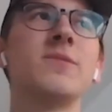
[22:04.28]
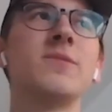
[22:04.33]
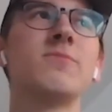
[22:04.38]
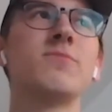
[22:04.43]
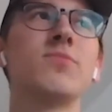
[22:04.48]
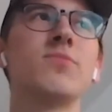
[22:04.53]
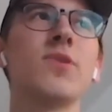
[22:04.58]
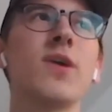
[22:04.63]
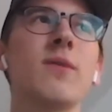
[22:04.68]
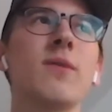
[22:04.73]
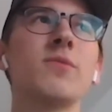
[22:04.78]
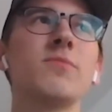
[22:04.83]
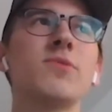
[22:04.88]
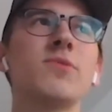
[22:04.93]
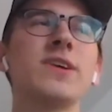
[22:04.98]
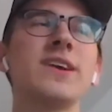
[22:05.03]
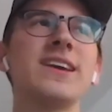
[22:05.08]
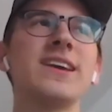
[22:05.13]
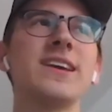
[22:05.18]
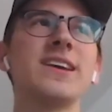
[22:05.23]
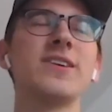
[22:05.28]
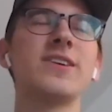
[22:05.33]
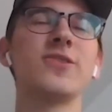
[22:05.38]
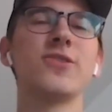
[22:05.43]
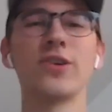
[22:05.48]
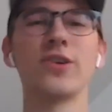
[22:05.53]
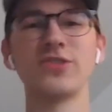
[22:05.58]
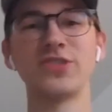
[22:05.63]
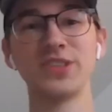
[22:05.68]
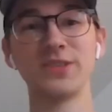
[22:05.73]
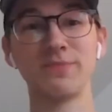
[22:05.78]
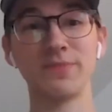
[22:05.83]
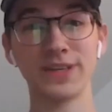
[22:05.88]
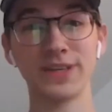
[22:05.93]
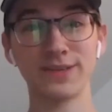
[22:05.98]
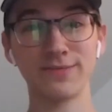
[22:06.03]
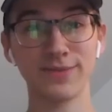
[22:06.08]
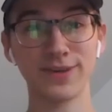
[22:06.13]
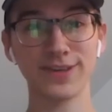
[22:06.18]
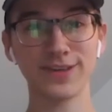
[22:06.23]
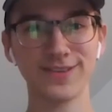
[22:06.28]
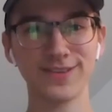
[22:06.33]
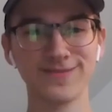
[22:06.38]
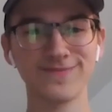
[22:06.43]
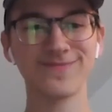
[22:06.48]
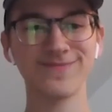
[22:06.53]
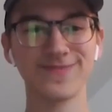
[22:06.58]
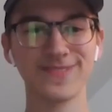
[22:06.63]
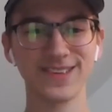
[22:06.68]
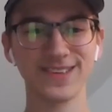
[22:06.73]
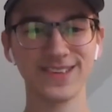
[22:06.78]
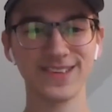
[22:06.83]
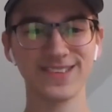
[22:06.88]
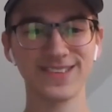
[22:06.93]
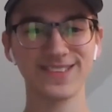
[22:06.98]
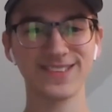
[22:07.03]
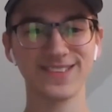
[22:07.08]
Probably crunchy peanut butter, because